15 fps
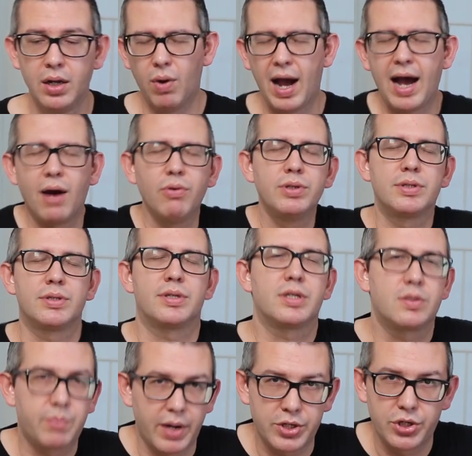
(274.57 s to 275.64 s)
How is this
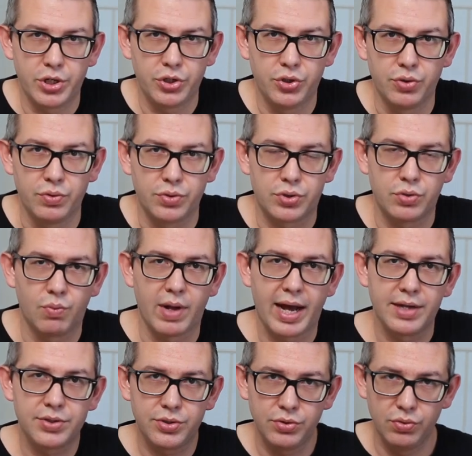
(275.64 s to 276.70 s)
expression used? Well,
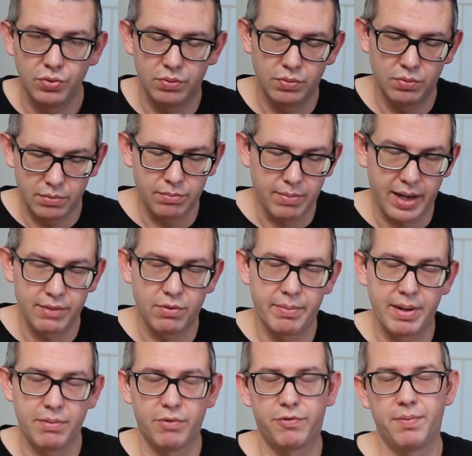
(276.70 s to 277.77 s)
as you might
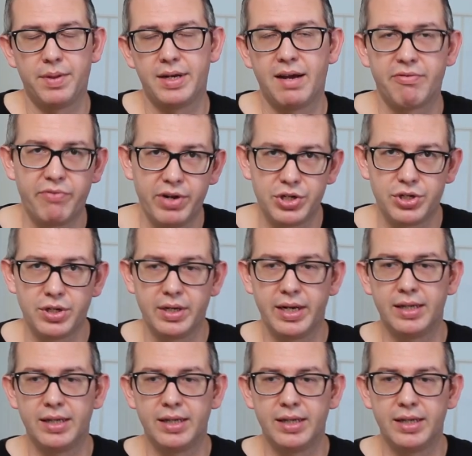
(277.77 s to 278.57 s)
remember from the definition,